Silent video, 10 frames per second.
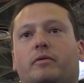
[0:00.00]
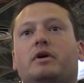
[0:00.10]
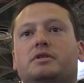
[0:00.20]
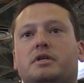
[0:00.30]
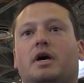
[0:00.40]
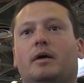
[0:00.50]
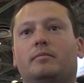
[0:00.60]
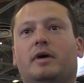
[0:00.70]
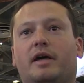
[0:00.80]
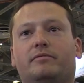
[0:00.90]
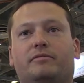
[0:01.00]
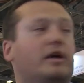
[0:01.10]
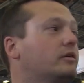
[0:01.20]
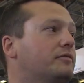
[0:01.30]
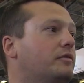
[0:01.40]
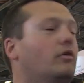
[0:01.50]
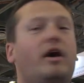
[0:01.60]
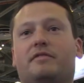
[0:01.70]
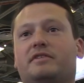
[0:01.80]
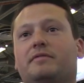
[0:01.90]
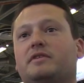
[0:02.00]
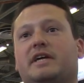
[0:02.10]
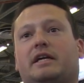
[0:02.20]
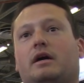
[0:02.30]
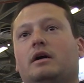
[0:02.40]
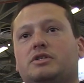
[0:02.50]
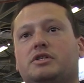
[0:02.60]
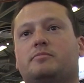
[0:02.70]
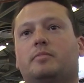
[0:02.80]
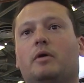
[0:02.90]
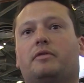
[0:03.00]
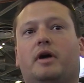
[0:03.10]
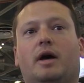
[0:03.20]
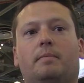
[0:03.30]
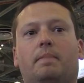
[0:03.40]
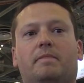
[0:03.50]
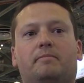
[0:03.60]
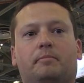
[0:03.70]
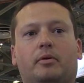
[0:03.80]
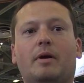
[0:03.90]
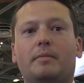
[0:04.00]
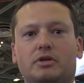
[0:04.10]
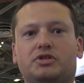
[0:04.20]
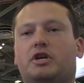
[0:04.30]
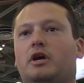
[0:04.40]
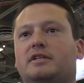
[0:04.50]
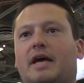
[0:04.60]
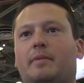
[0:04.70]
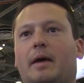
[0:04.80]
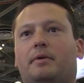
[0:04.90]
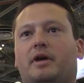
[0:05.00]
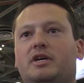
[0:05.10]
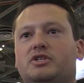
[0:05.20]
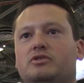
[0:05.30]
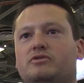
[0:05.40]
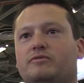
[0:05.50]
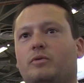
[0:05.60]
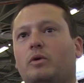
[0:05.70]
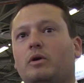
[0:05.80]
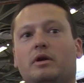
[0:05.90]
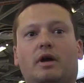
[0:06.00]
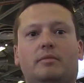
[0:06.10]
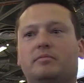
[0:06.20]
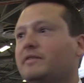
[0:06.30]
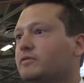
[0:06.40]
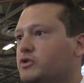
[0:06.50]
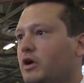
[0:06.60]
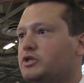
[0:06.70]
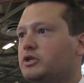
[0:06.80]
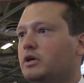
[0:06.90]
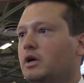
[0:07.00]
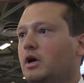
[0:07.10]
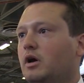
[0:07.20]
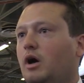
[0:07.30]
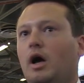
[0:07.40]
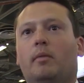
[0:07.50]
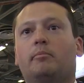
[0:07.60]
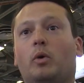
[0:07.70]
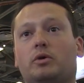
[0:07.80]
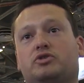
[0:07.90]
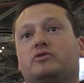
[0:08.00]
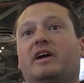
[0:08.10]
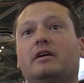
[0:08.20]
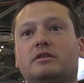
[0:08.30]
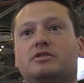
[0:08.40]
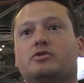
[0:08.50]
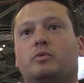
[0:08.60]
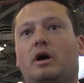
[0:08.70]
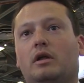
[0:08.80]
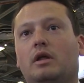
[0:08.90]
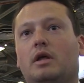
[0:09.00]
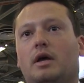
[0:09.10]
for us, and frankly for a lot of different technologies, both perimeter security type applications for infrastructure, border surveillance as well,